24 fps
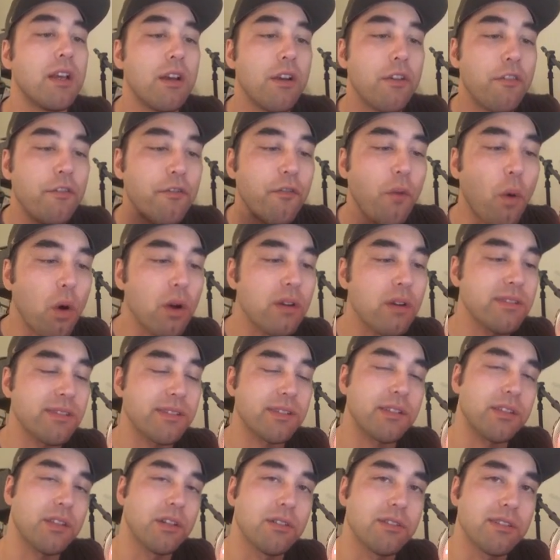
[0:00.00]

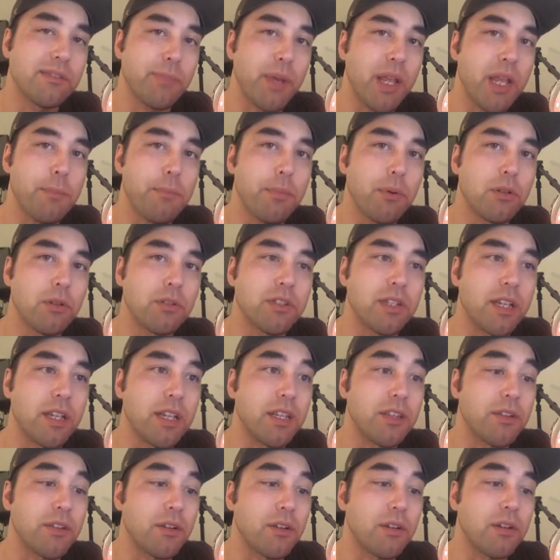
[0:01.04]
forced those people to
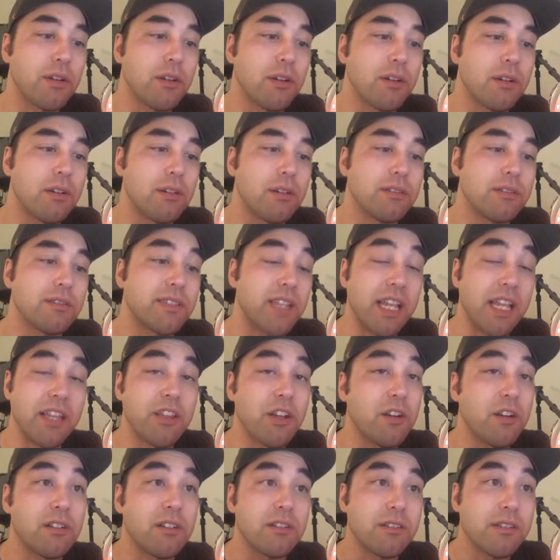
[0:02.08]
either stay
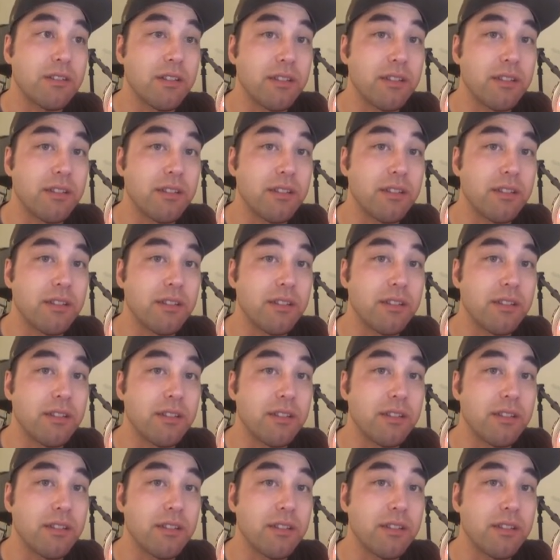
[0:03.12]
there and,